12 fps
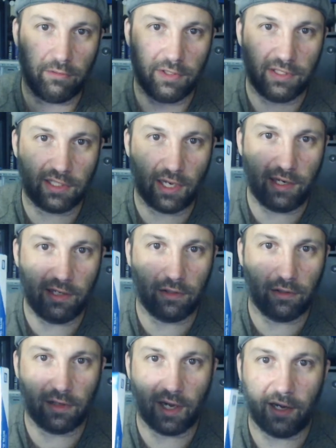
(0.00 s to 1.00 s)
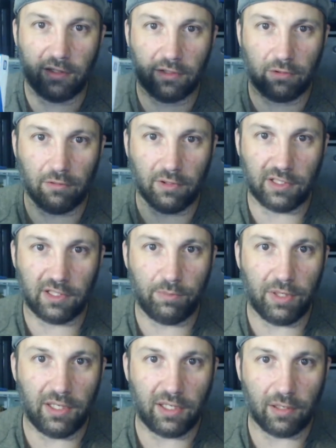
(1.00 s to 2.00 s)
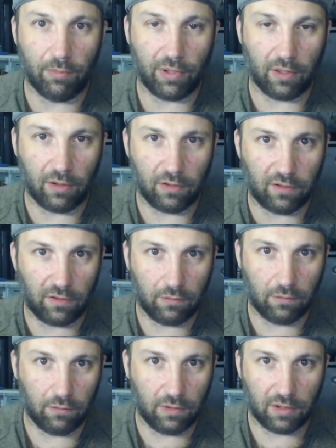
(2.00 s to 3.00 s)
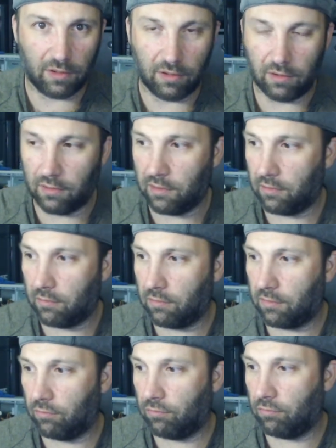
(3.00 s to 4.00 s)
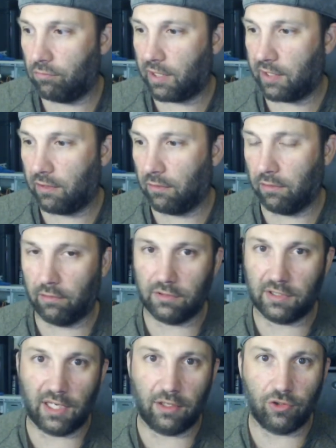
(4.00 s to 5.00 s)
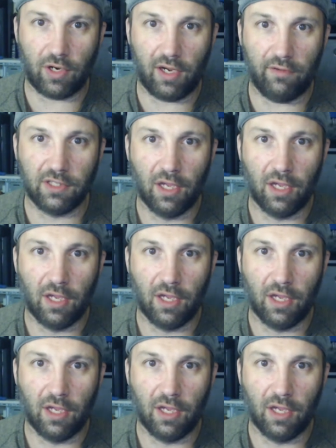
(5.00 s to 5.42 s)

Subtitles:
these tiny little guys are really speedy compared to the regular SATA drives.